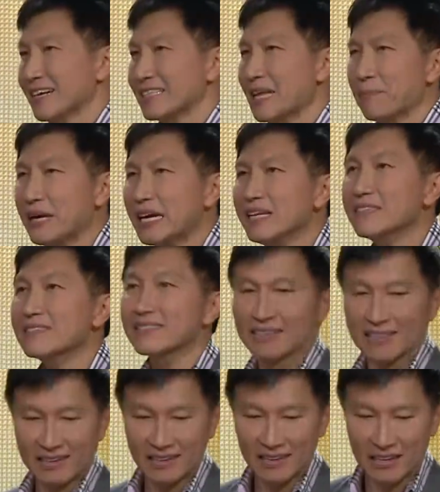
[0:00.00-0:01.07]
That means
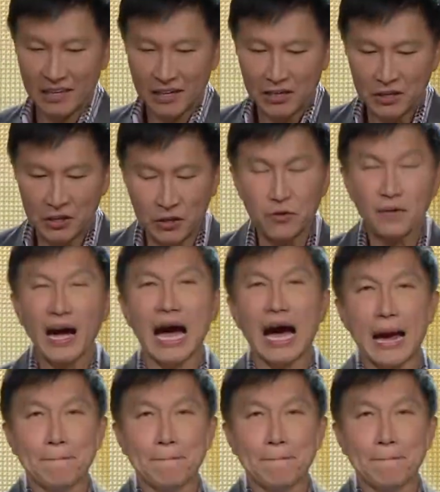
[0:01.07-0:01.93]
you are